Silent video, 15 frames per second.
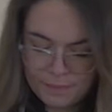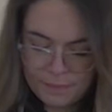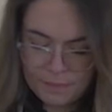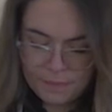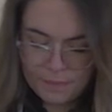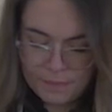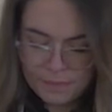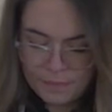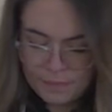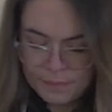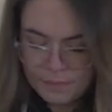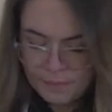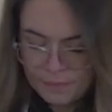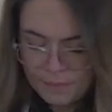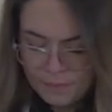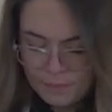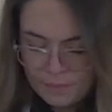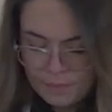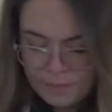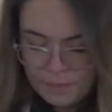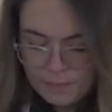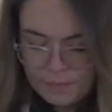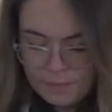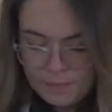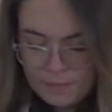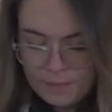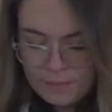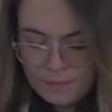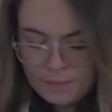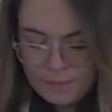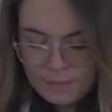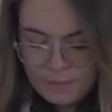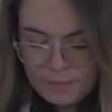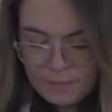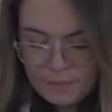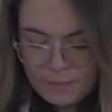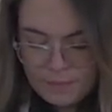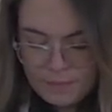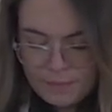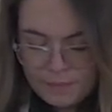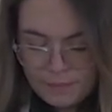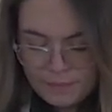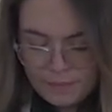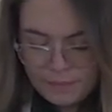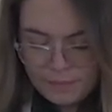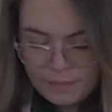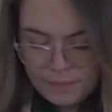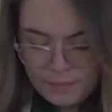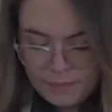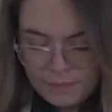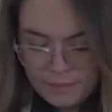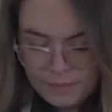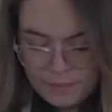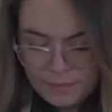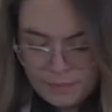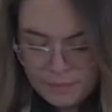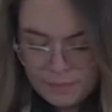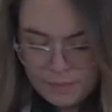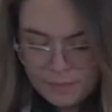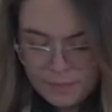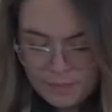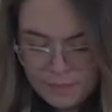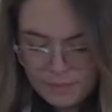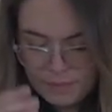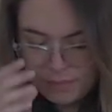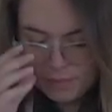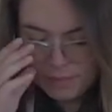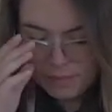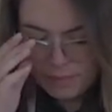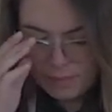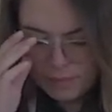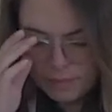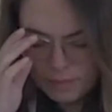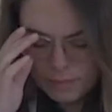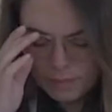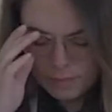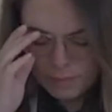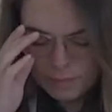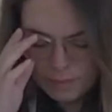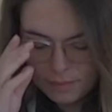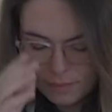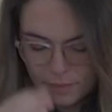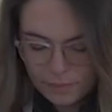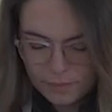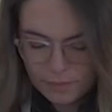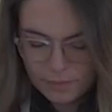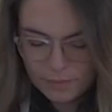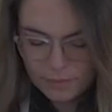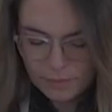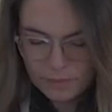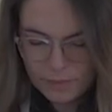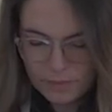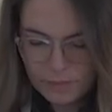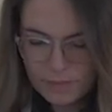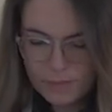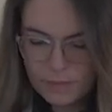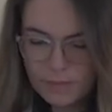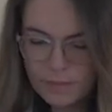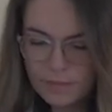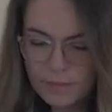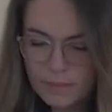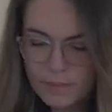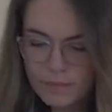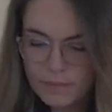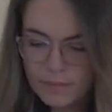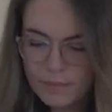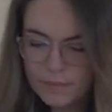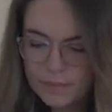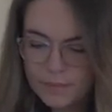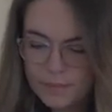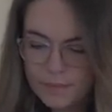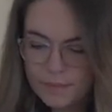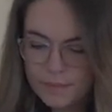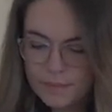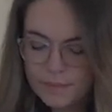[no speech]